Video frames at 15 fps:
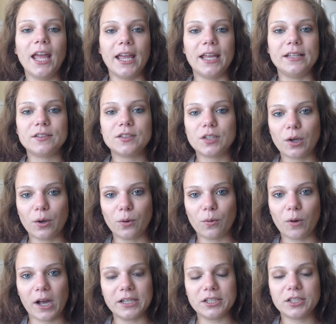And
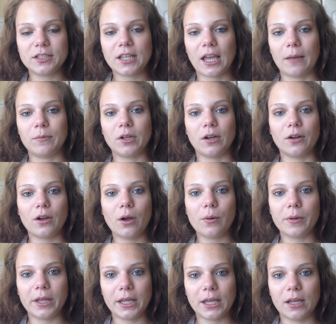so I just kept on
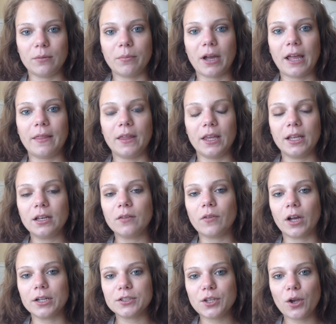going. And by the end of
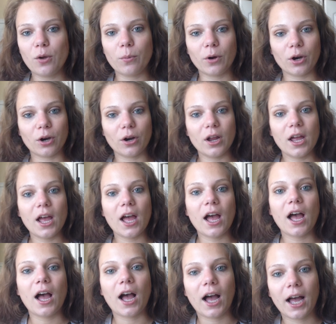October,
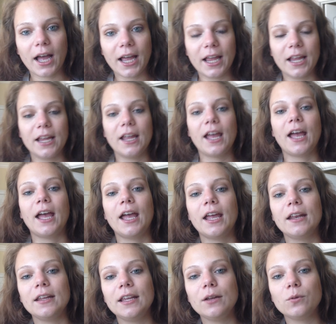I
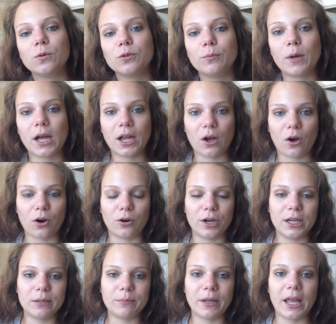had equaled my
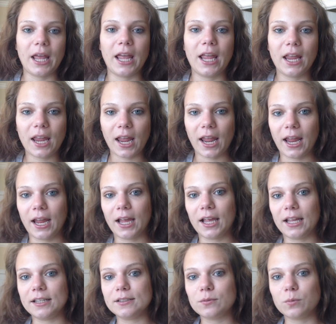RN pay
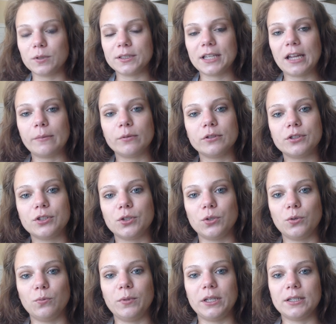and was able
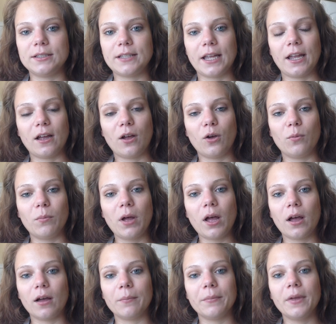to be a stay-at-home
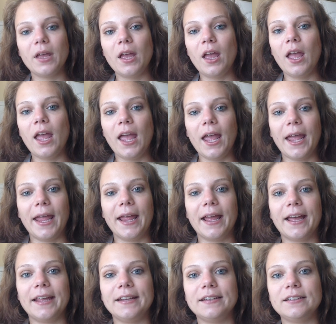mom.
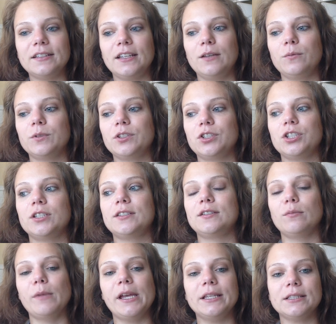And it was just
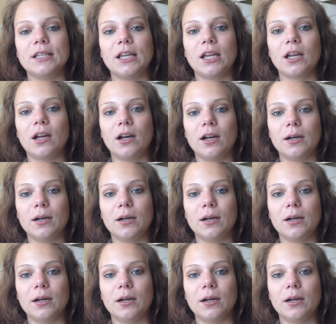amazing.